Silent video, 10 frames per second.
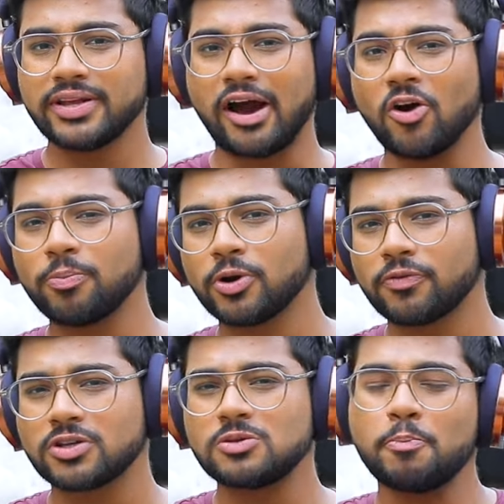the output
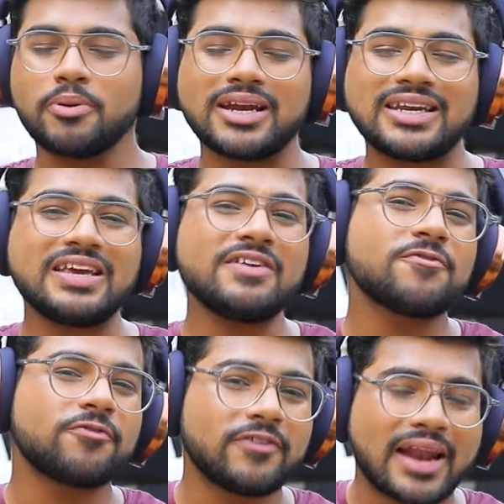was pretty
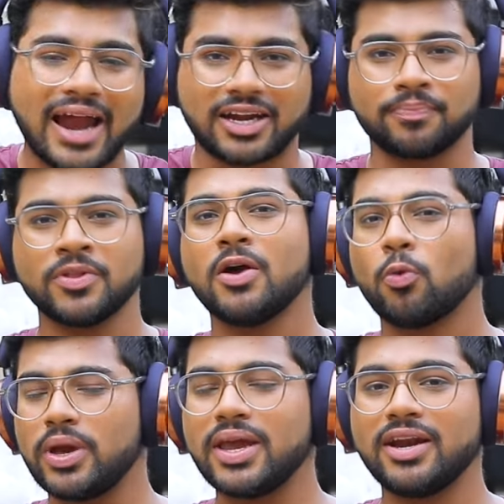flat.
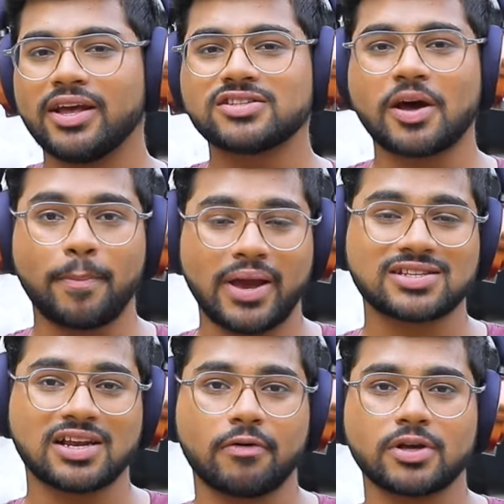We Indians are
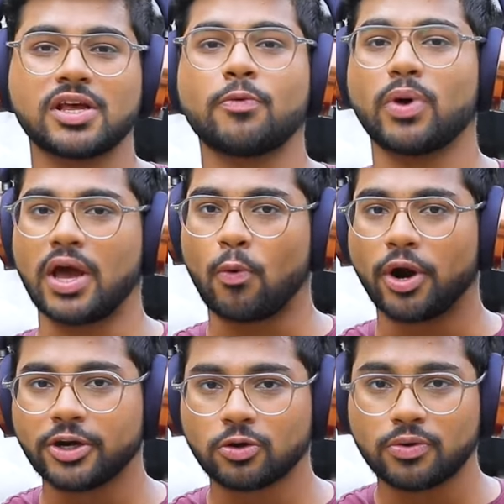bass lovers and when I
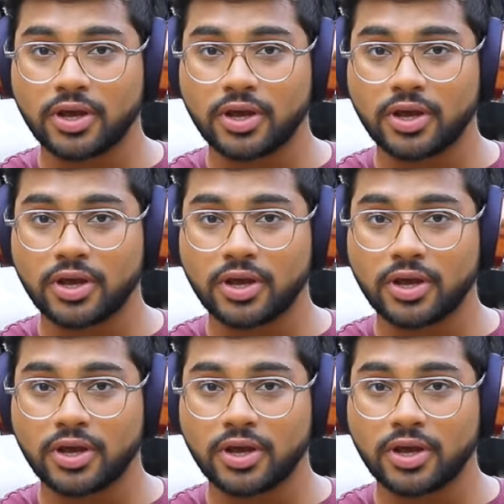wanted to